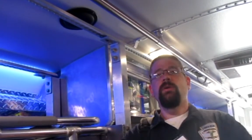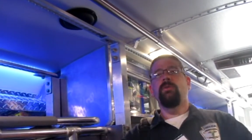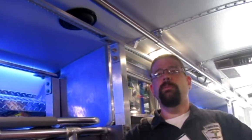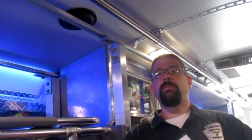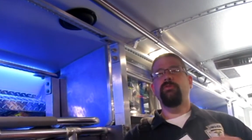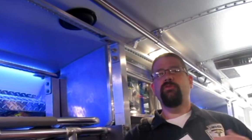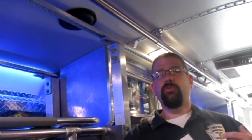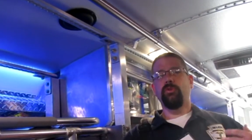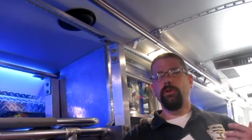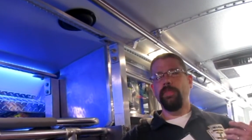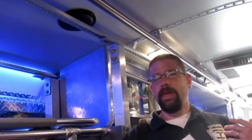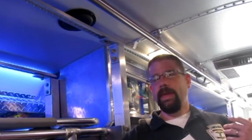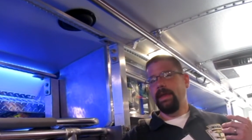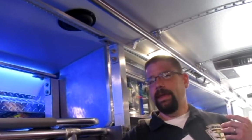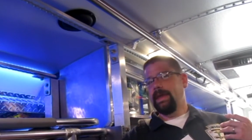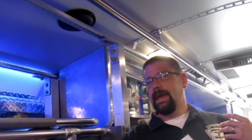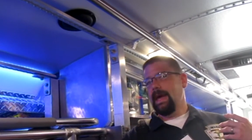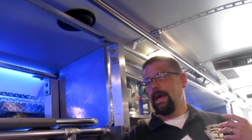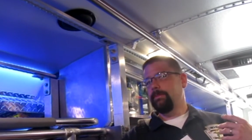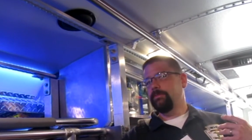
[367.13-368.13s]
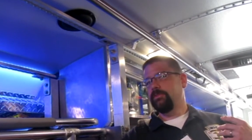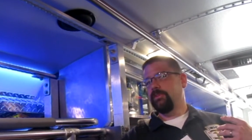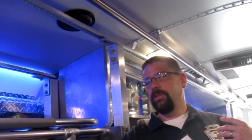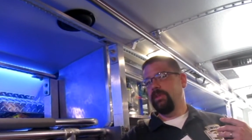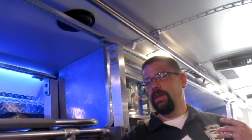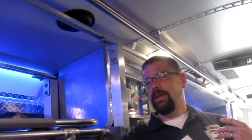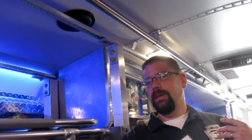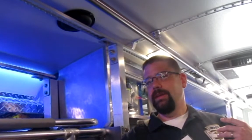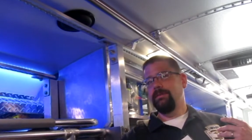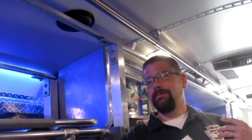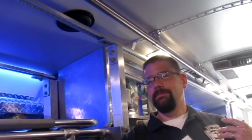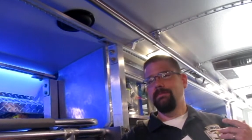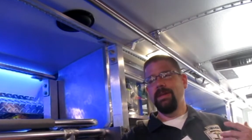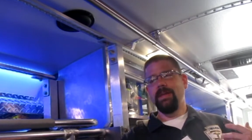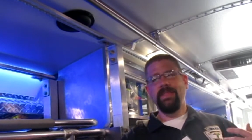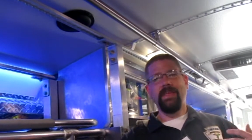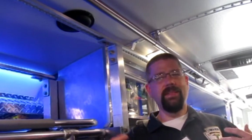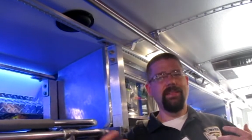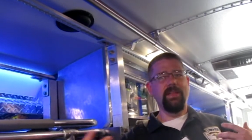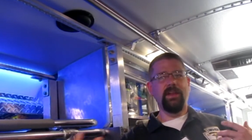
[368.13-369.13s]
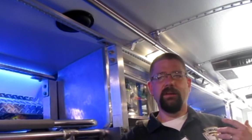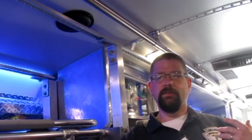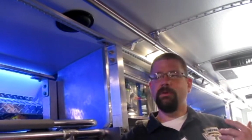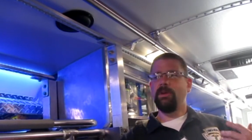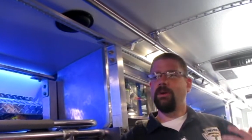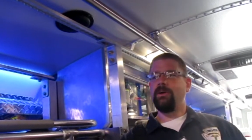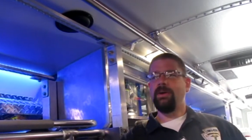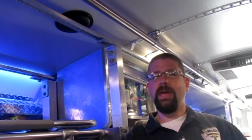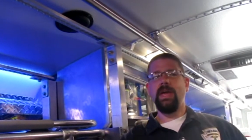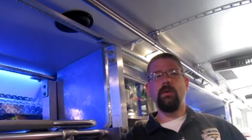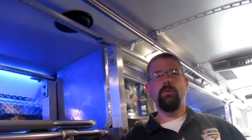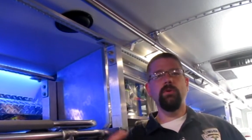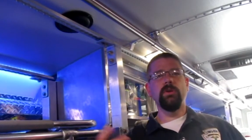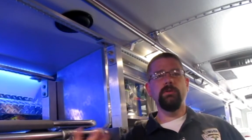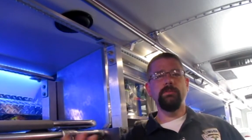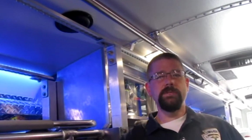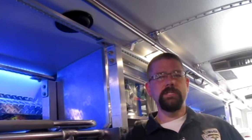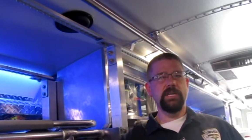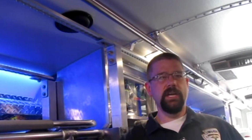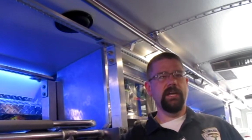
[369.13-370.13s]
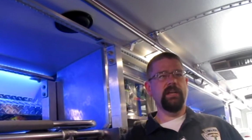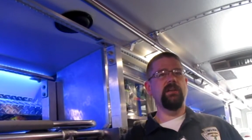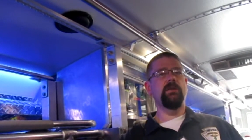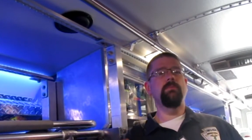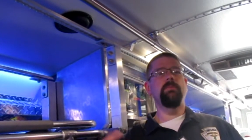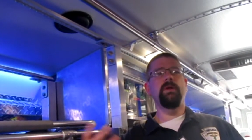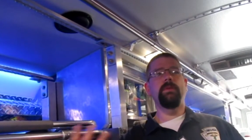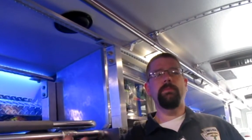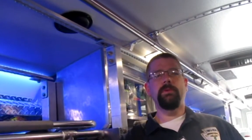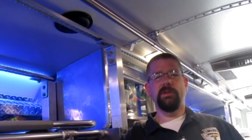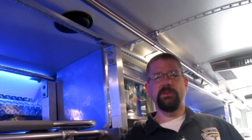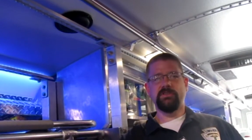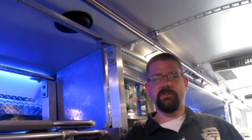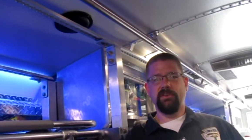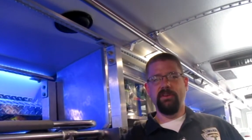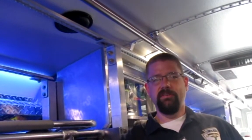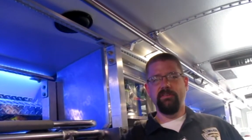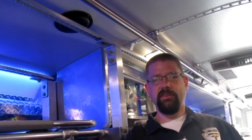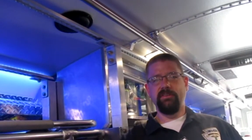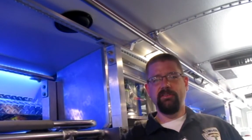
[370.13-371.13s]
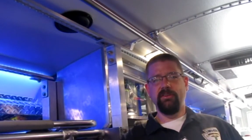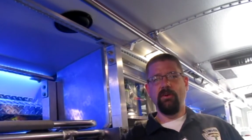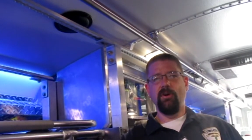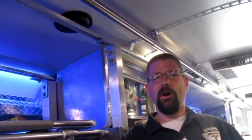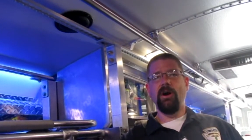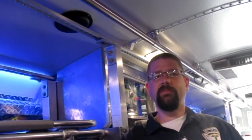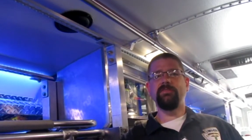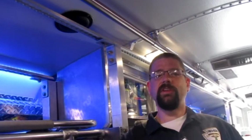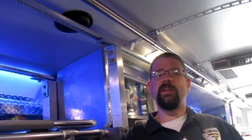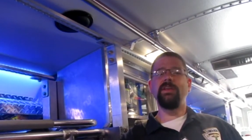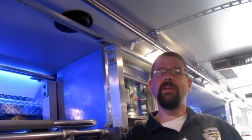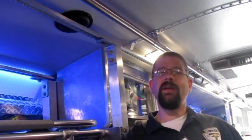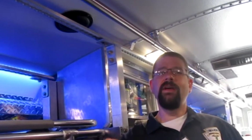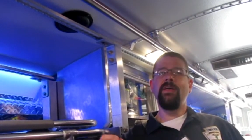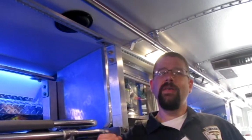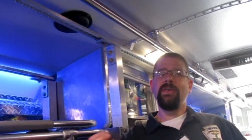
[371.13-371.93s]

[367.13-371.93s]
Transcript: before they encapsulate and then let them know, hey, we're going to be checking your blood pressure every so often.